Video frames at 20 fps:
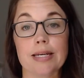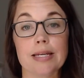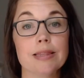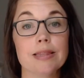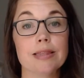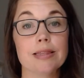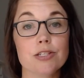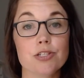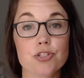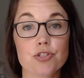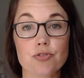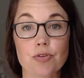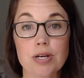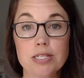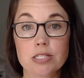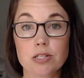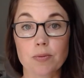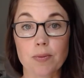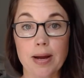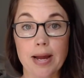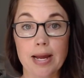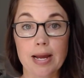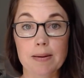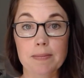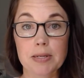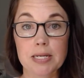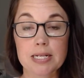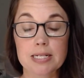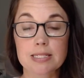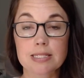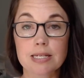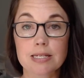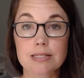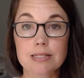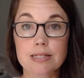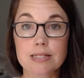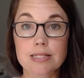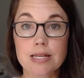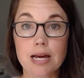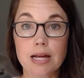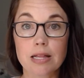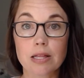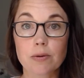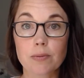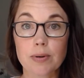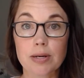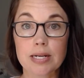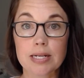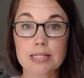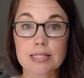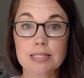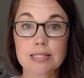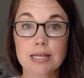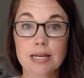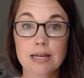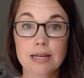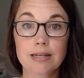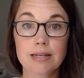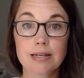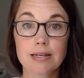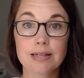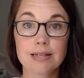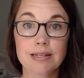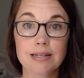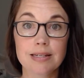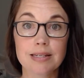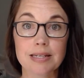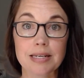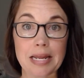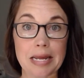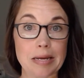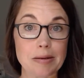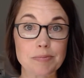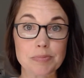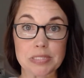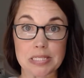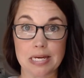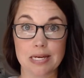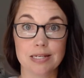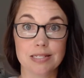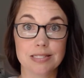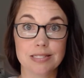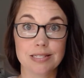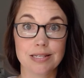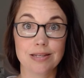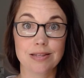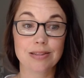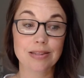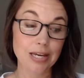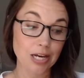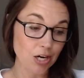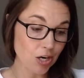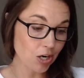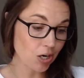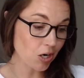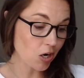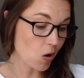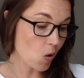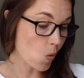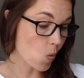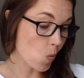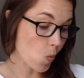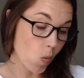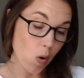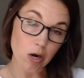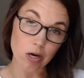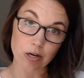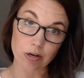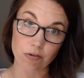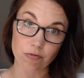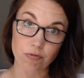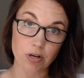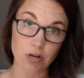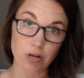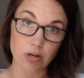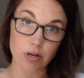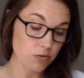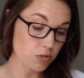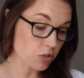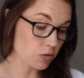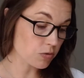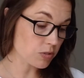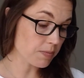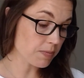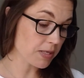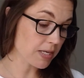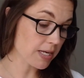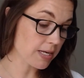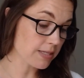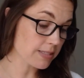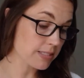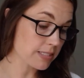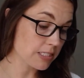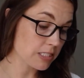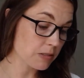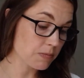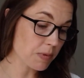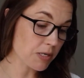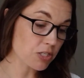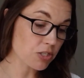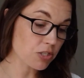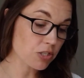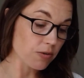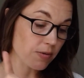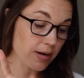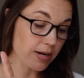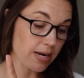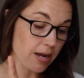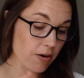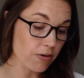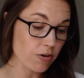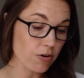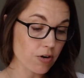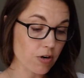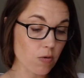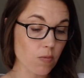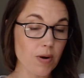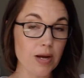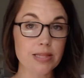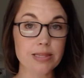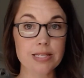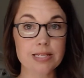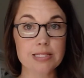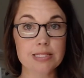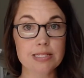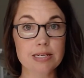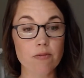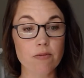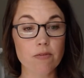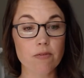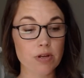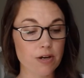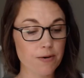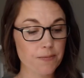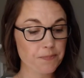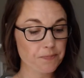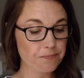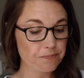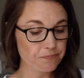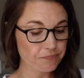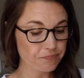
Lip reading: get the stress away. I mean, it says exactly what its name says. They're wonderful. So something else, especially right now, you're going to want that's down here